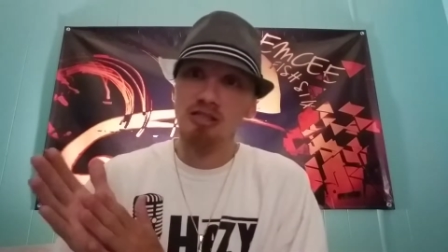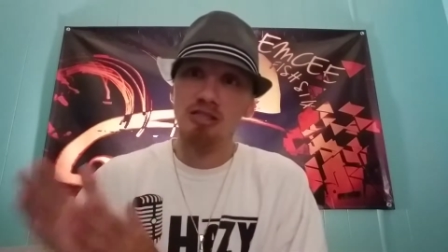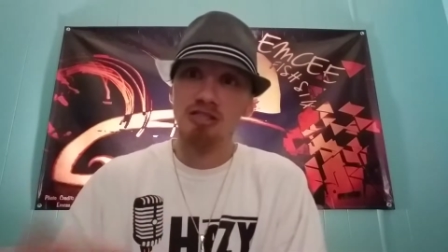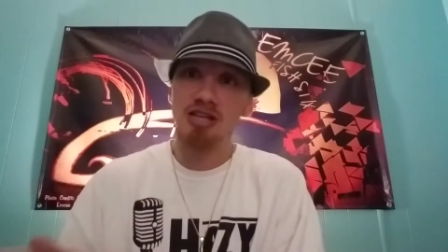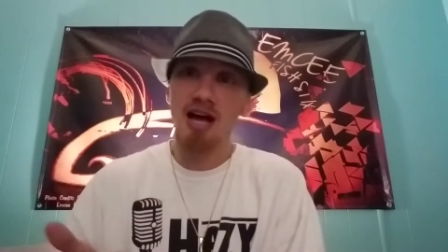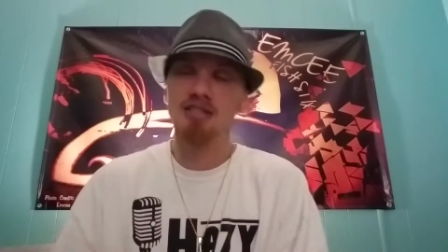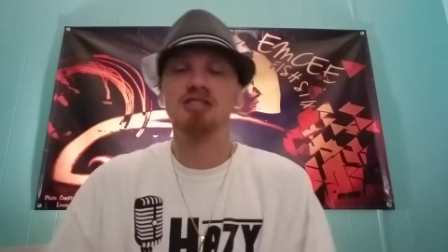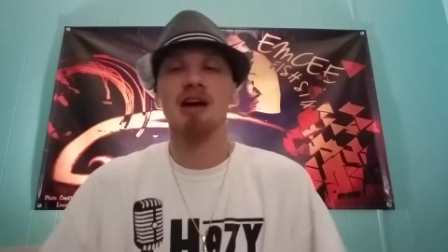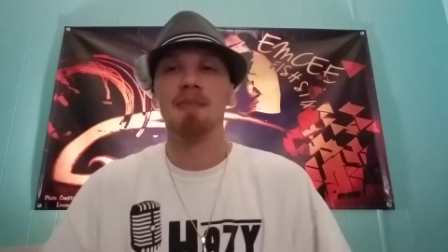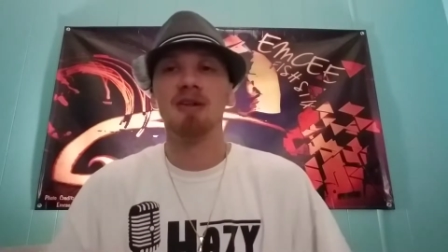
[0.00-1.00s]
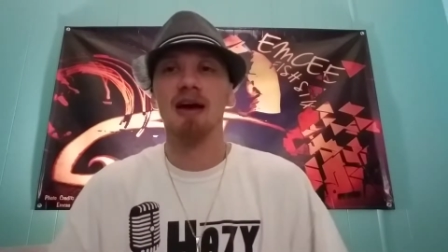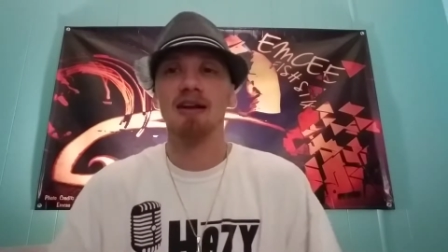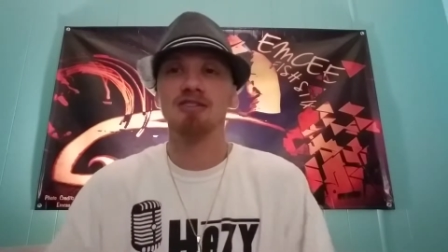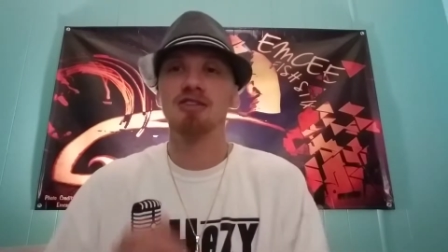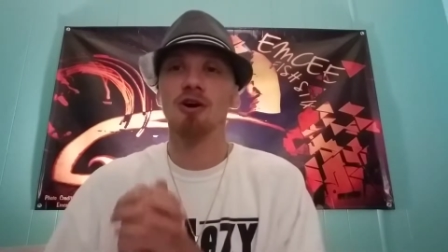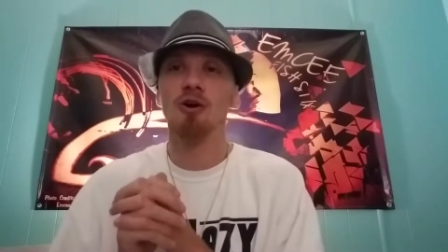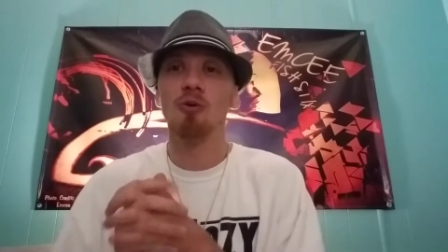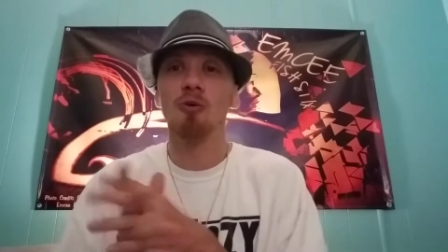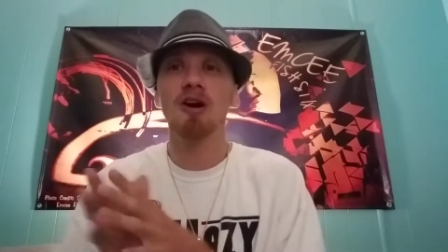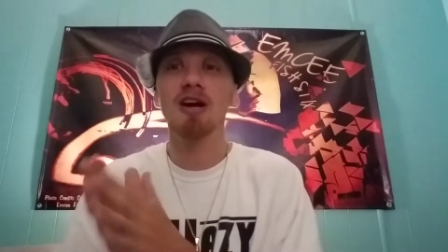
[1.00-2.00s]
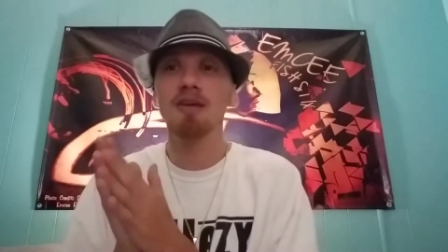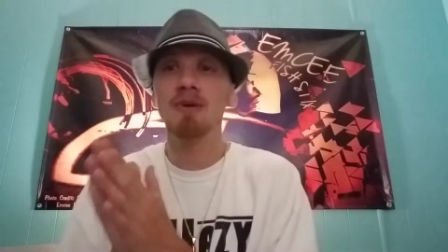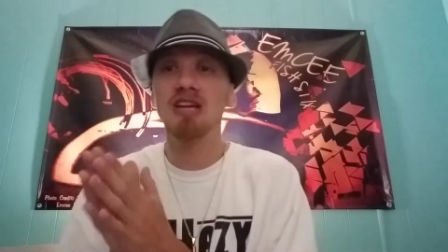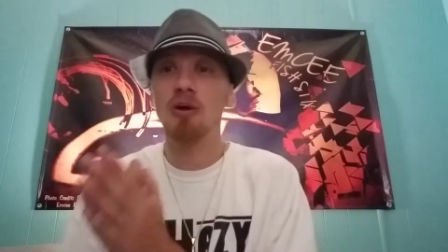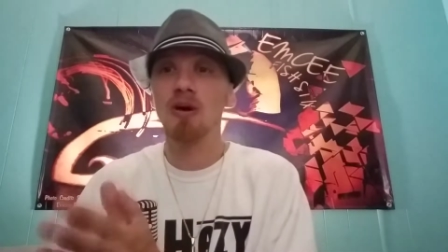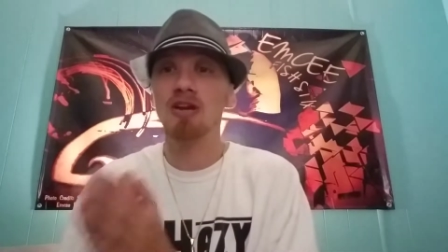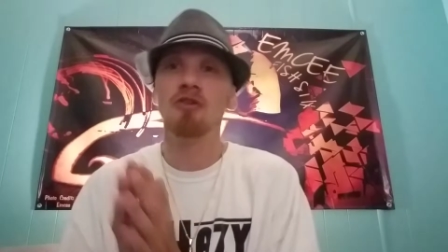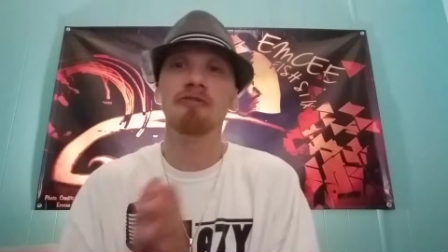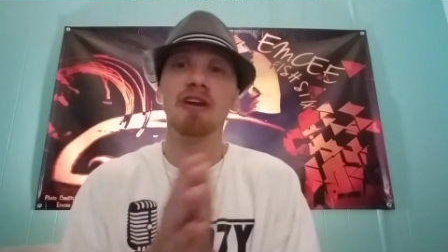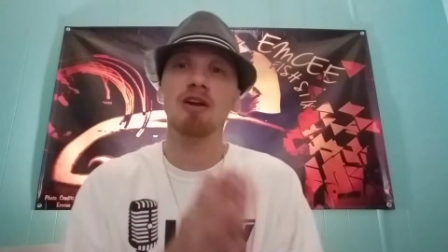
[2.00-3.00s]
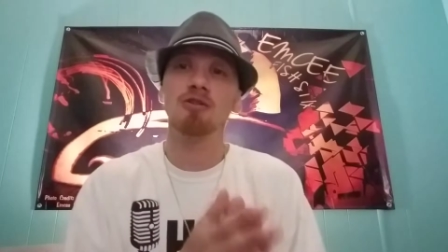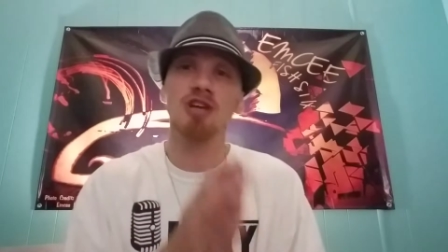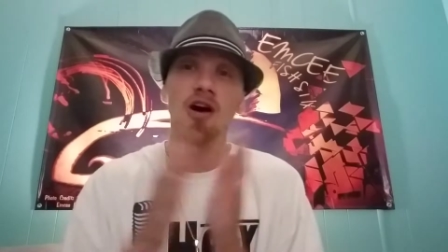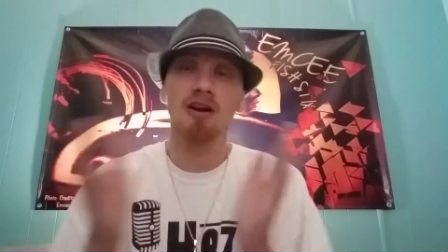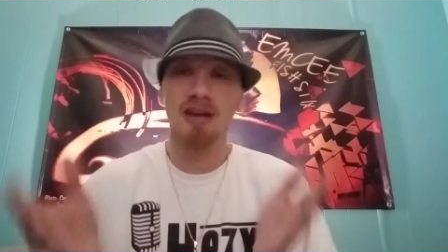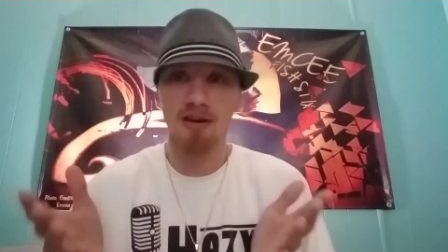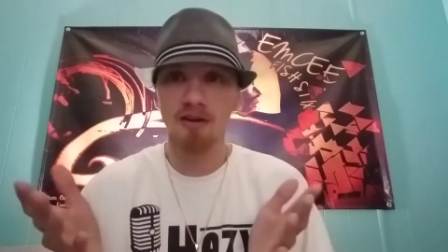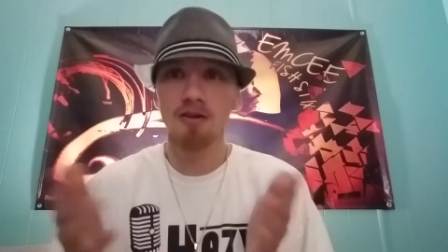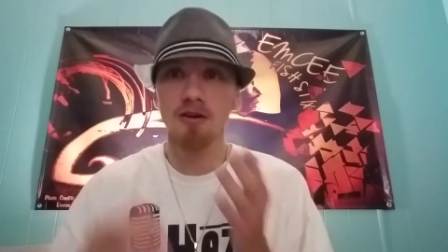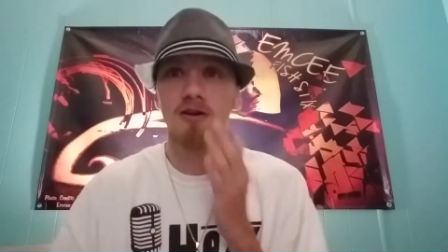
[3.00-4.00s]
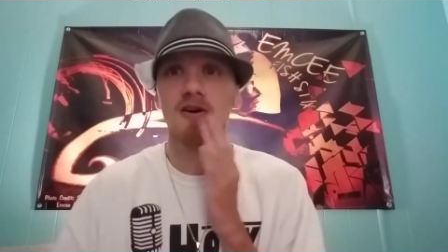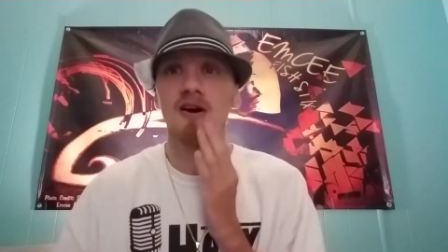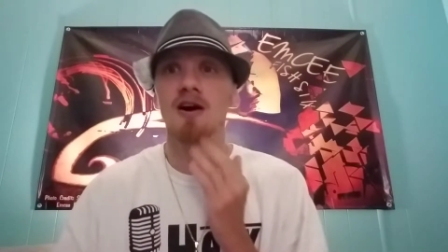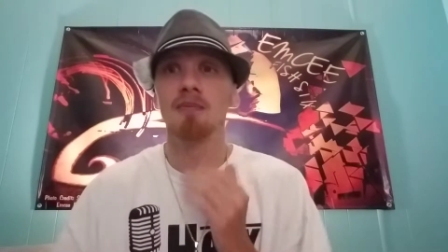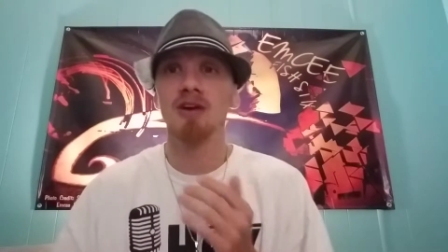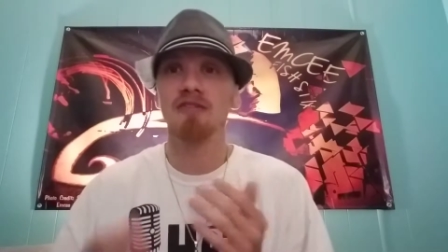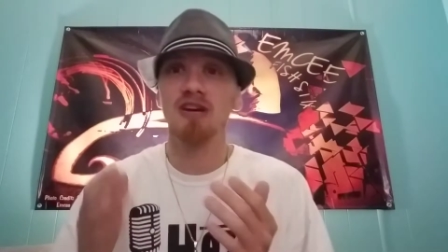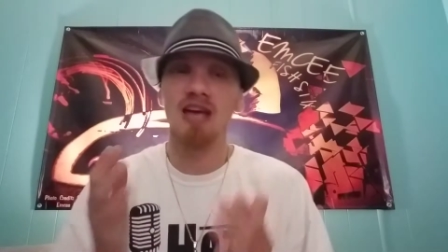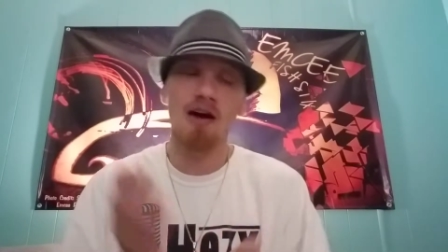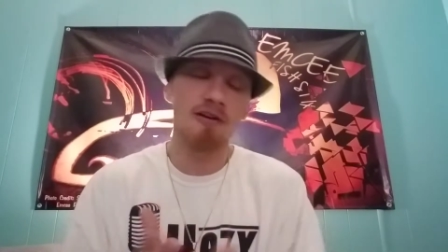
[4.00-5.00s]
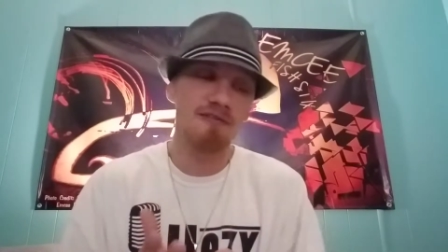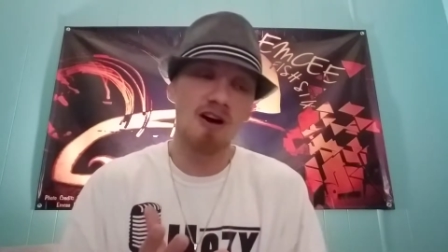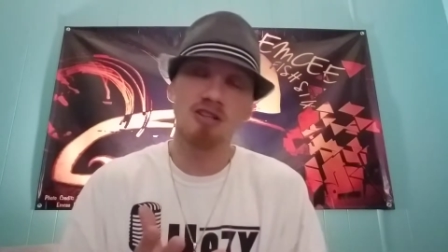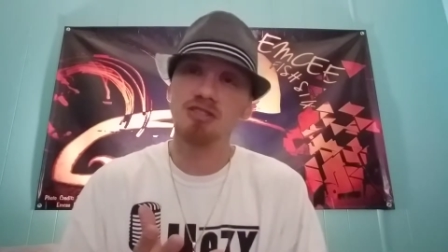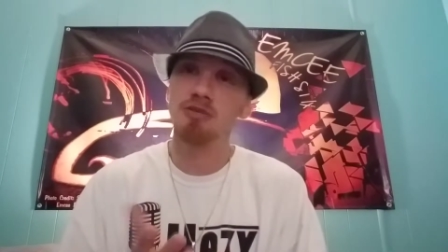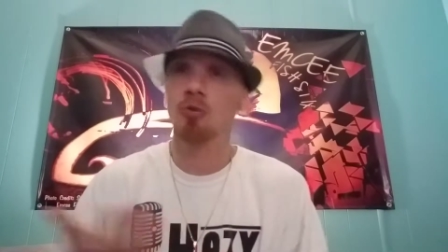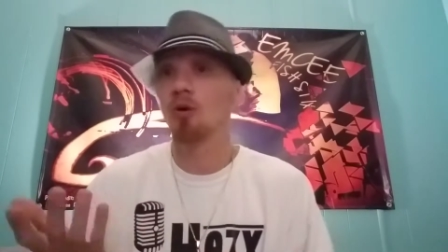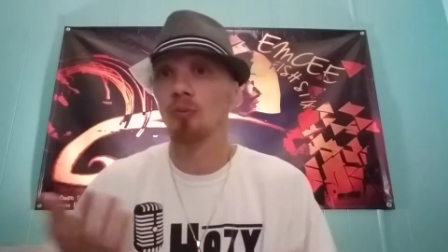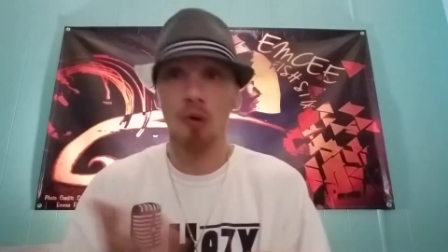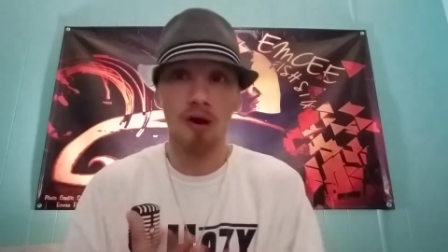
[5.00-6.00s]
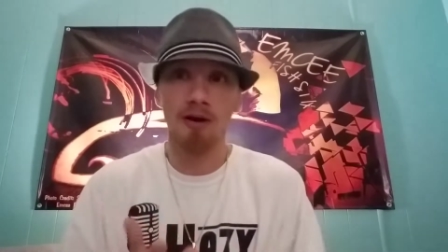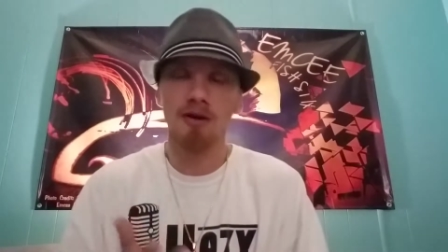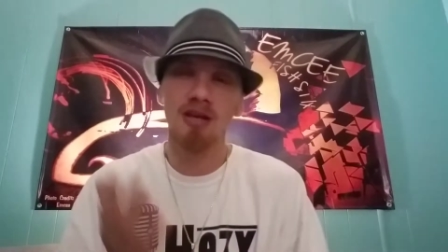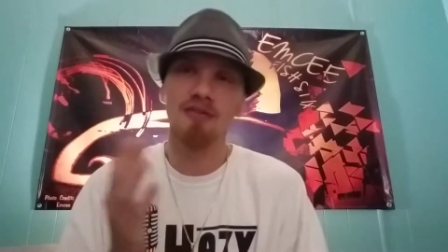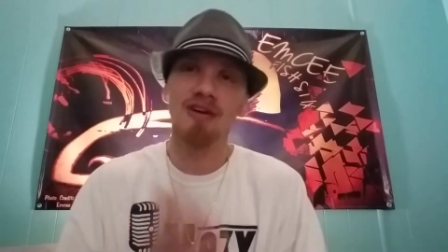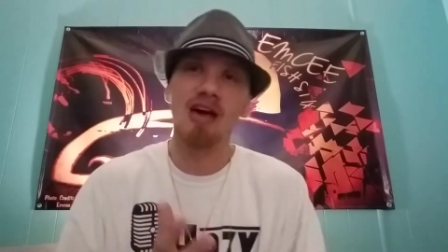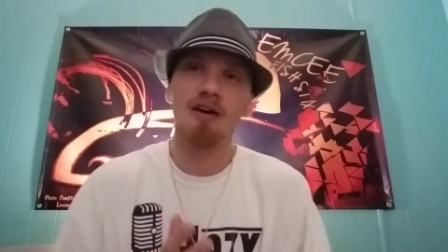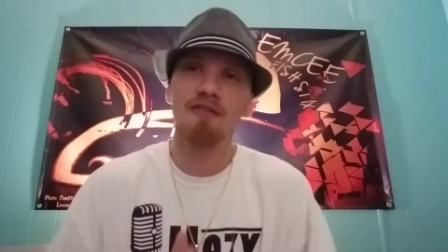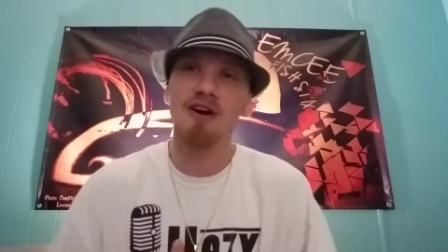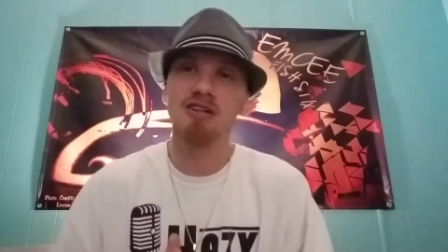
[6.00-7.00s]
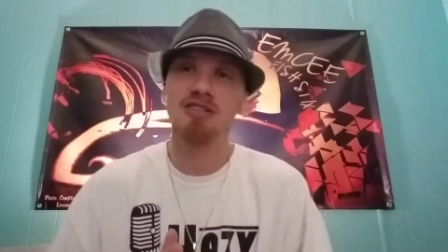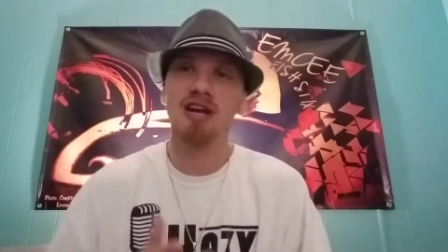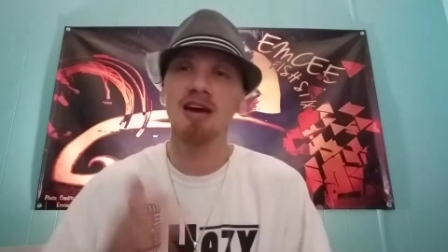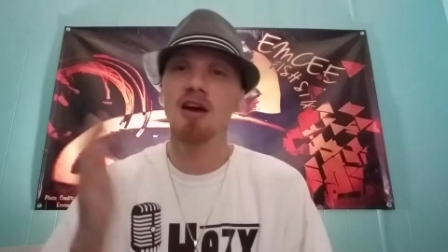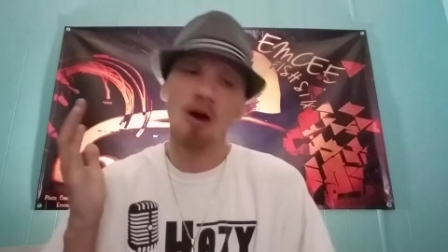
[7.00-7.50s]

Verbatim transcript: sidestepping that, so we're going to be doing new videos on here. Uh, I'm giving Kali Fox it. Well, we're giving Kali Fox a day.